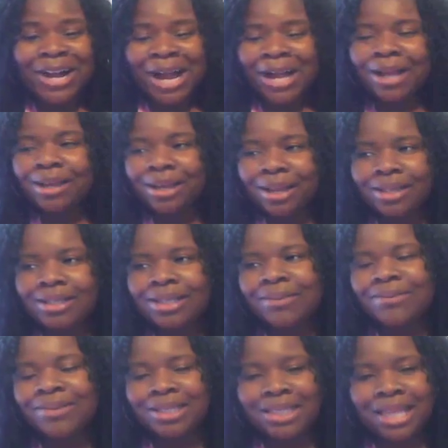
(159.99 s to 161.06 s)
I
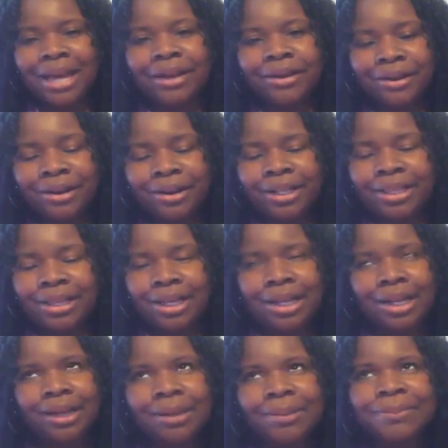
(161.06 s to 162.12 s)
was that girl in the
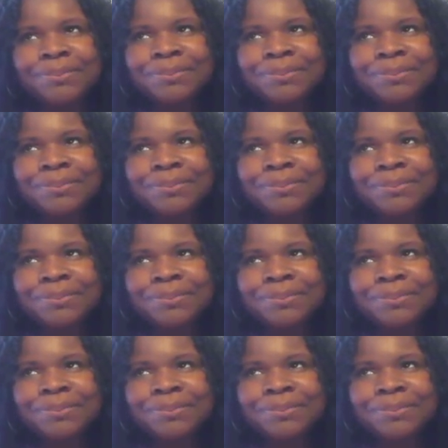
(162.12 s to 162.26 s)
club.